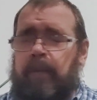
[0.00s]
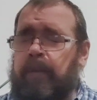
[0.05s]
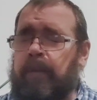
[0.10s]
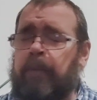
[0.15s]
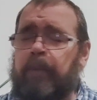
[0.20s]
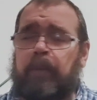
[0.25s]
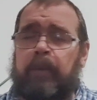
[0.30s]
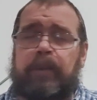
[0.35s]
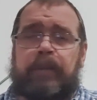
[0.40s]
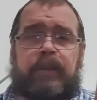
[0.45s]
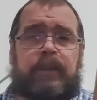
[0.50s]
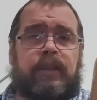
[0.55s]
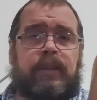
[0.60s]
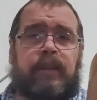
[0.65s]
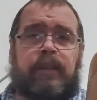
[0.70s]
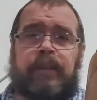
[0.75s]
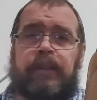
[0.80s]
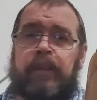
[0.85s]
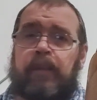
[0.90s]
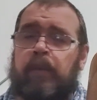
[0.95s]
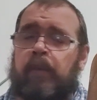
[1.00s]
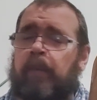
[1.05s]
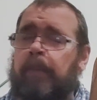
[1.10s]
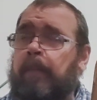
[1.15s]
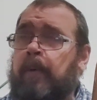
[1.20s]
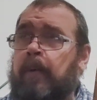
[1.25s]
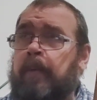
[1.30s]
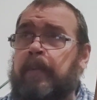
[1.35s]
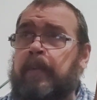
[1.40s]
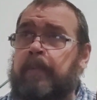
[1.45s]
You want just a general
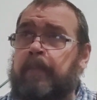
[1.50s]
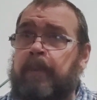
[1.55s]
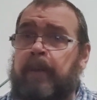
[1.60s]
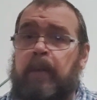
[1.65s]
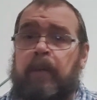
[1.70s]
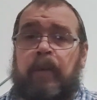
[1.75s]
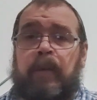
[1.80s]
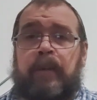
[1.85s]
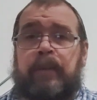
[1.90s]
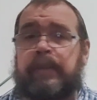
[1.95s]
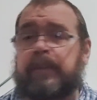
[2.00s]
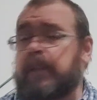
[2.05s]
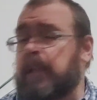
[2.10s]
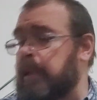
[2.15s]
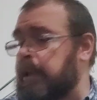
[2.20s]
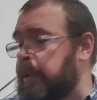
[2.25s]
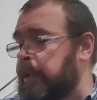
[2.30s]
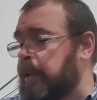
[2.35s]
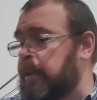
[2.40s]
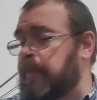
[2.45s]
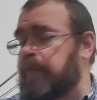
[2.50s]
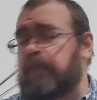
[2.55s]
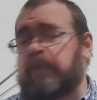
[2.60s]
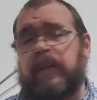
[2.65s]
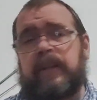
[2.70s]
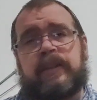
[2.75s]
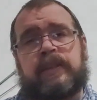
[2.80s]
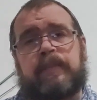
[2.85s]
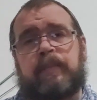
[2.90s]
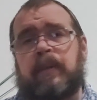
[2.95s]
purpose beat around shotgun, a
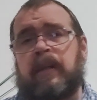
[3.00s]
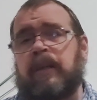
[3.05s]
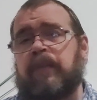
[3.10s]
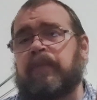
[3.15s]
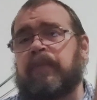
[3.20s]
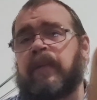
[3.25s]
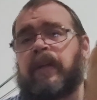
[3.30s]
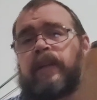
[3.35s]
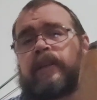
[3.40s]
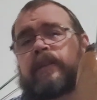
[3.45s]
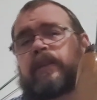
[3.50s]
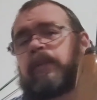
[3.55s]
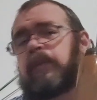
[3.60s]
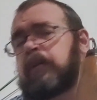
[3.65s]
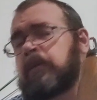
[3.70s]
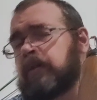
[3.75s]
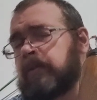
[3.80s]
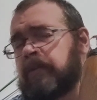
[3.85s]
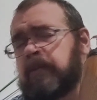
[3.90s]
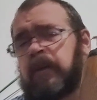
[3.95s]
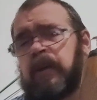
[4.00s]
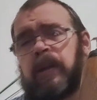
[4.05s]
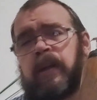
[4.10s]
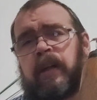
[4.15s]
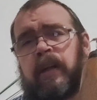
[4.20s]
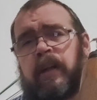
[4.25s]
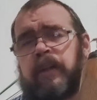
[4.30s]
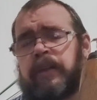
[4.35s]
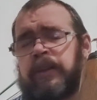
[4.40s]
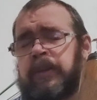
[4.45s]
fixed modified. It's going to
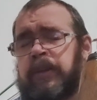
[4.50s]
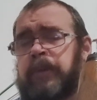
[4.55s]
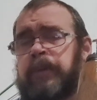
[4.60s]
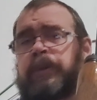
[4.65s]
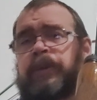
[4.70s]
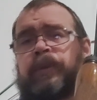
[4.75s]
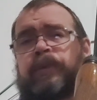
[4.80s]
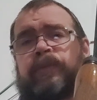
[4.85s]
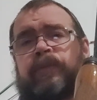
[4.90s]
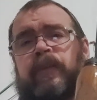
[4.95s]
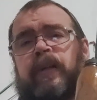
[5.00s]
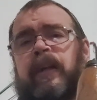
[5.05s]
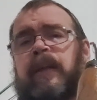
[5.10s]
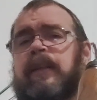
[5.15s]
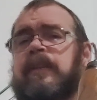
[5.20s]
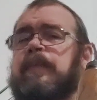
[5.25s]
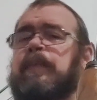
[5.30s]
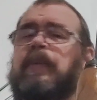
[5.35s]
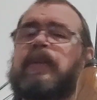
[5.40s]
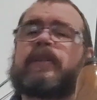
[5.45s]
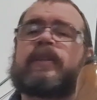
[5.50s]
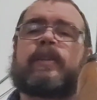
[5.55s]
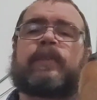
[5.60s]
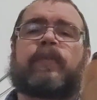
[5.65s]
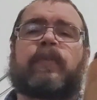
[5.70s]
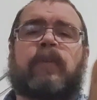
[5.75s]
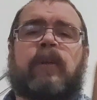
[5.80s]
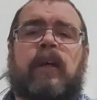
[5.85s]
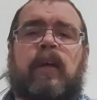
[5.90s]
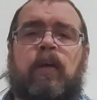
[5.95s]
suit you fine, especially
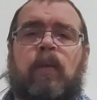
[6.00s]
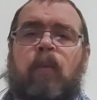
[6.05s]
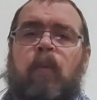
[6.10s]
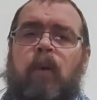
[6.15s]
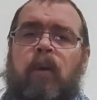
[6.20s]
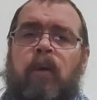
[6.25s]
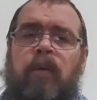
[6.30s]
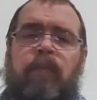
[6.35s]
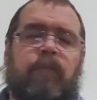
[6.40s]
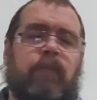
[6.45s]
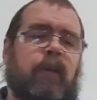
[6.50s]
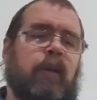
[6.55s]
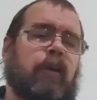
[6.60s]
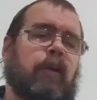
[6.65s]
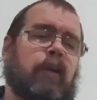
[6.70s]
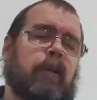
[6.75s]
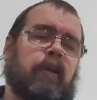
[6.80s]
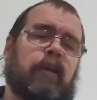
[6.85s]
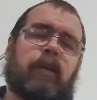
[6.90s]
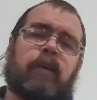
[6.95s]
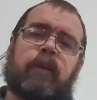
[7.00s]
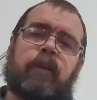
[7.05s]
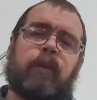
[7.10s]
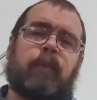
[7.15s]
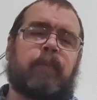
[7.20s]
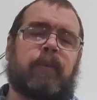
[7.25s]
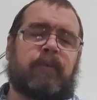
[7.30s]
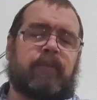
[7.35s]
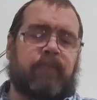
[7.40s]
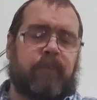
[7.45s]
if you're not a waterfowl hunter.
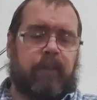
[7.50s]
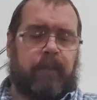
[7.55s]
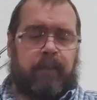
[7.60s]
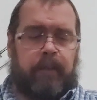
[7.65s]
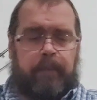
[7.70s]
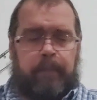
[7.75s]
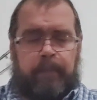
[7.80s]
You'll be fine.